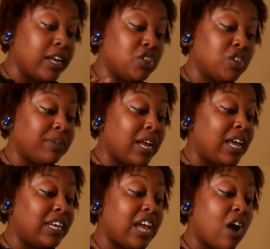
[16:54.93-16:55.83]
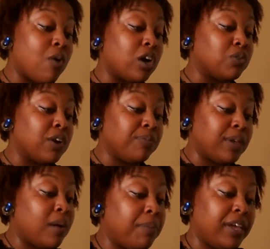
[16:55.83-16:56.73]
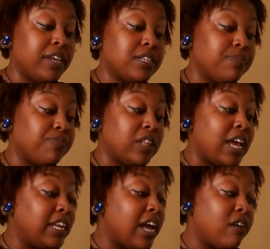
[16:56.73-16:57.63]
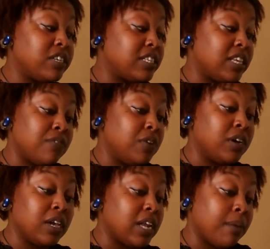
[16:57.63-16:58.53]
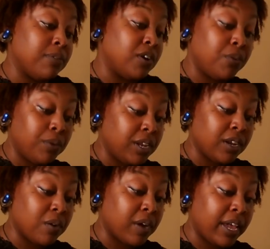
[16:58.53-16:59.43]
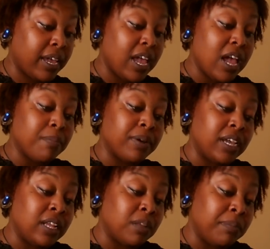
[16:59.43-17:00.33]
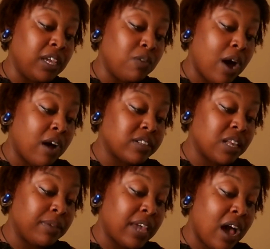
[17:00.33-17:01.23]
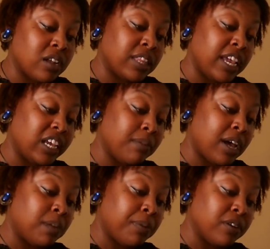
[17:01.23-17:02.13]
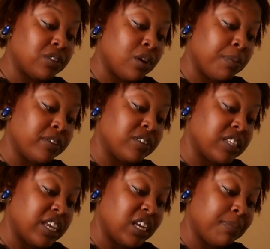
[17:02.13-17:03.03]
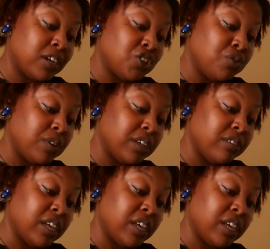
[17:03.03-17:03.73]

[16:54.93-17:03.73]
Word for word: Gemini, a lot of y'all walked away from y'all past. A lot of y'all just said, fuck it, I'm done with it, okay? But in the meanwhile, some of y'all are thinking about a person, a person is thinking about you, and they're